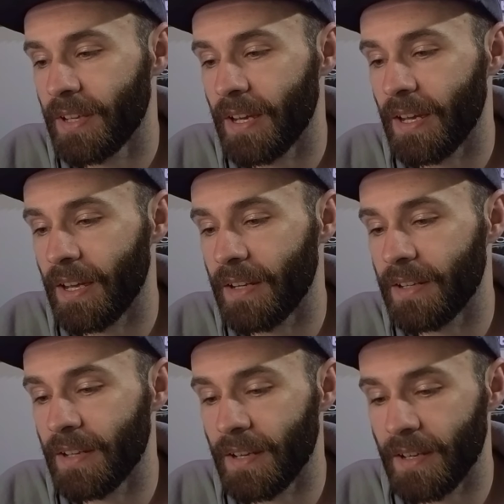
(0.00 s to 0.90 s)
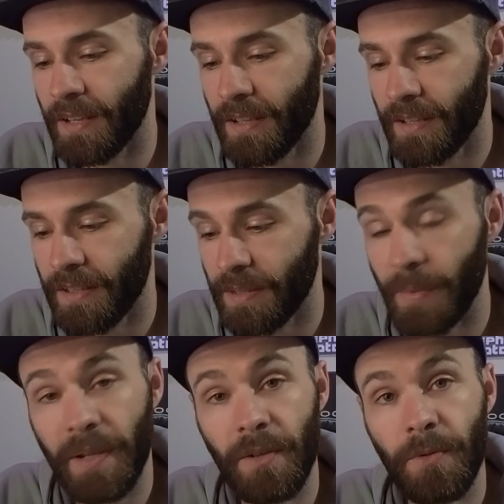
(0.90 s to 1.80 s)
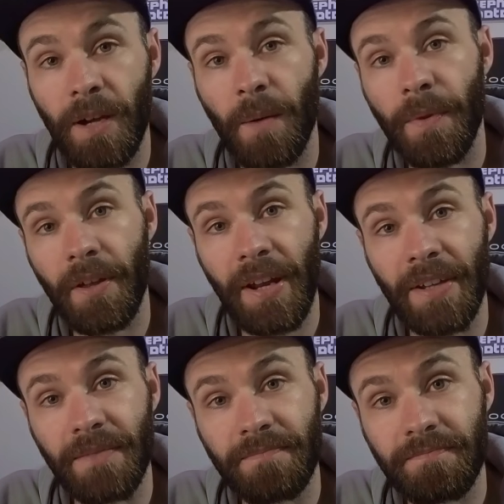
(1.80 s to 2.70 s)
and then we can all get on with our days.